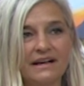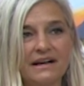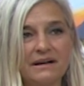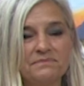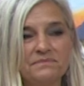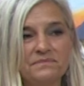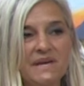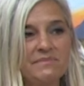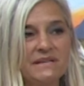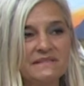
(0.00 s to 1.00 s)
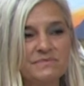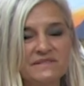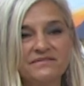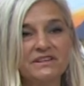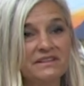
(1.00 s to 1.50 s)
um, maybe
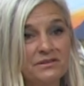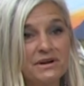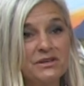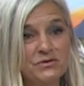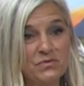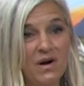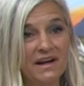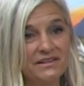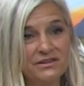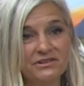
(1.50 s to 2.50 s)
specifically the way you want.